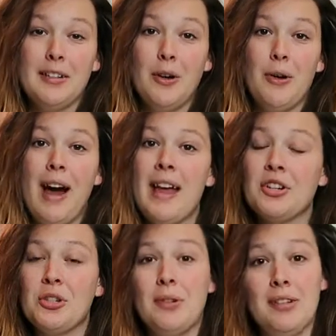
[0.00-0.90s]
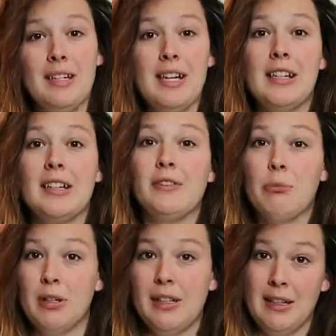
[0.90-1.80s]
So I actually wasn't here for
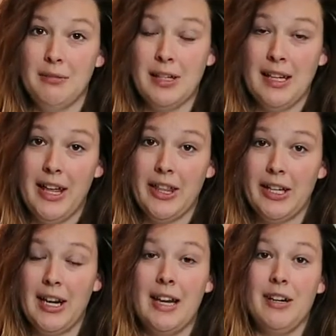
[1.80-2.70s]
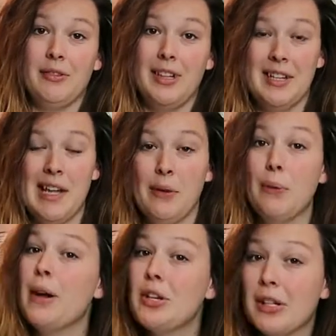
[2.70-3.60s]
putting this one together. I didn't really see how
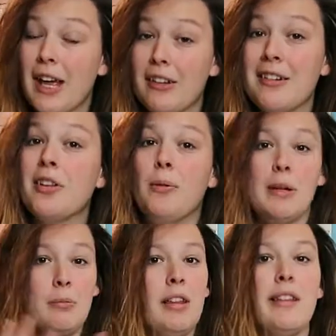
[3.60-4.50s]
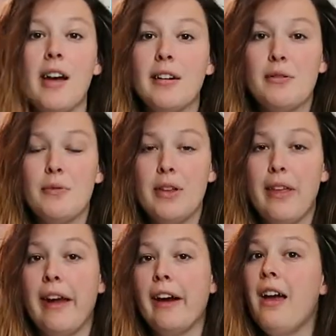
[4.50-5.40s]
it went together, so I'll be completely honest with you
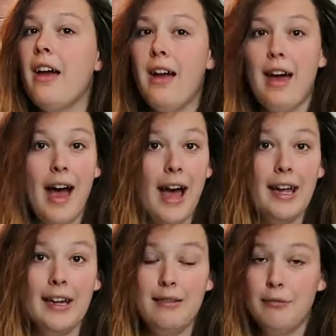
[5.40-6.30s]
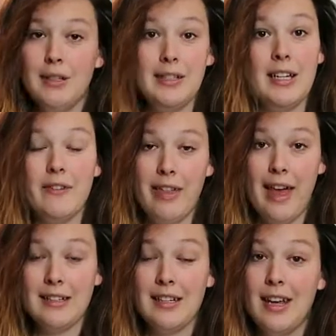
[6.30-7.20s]
there. I wasn't here for
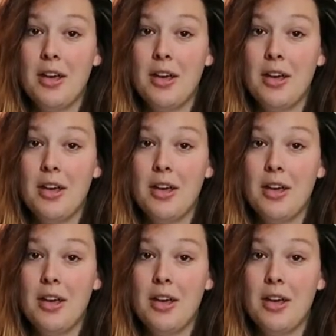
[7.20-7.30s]
that.